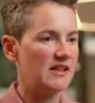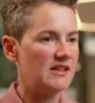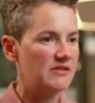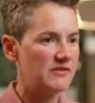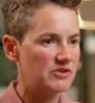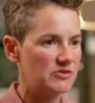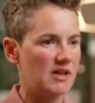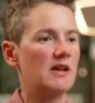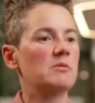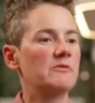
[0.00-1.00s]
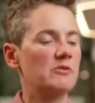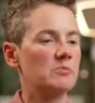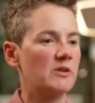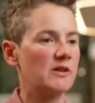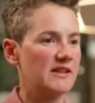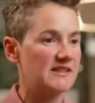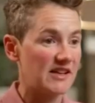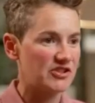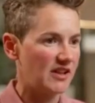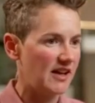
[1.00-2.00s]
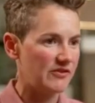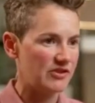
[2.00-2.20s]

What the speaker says: individual carbon footprint is actually have